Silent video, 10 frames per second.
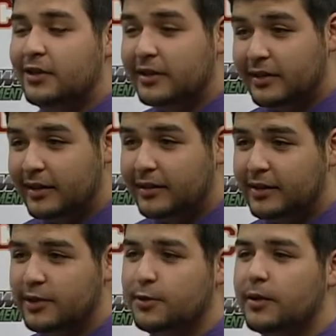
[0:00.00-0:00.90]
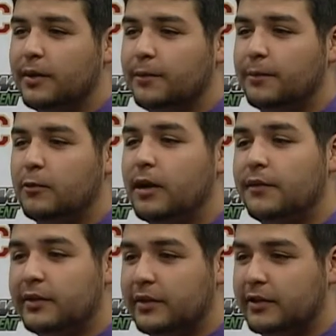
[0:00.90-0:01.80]
the season, you were
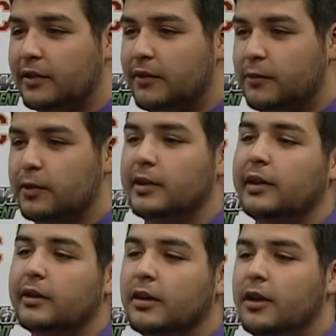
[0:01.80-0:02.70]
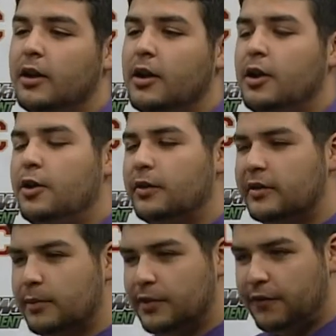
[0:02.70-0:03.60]
obviously a sophomore leader. Who are
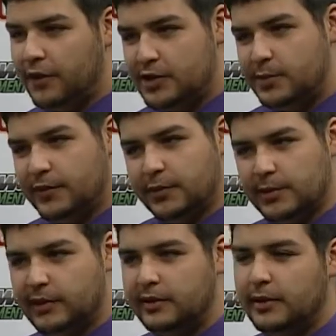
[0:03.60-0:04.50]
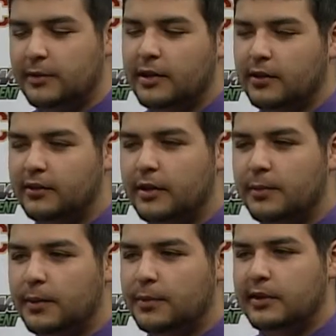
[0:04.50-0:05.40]
some of the freshmen from this team that'll step
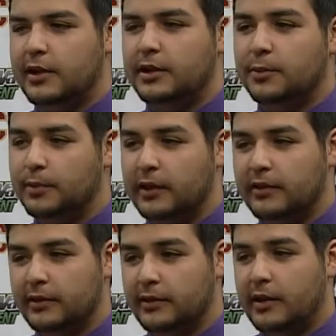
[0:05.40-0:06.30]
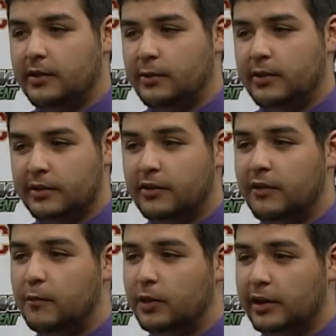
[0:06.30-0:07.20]
up and take your place as one of the
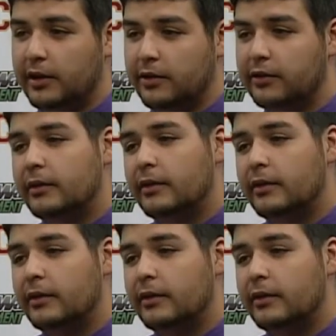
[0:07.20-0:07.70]
sophomore leaders?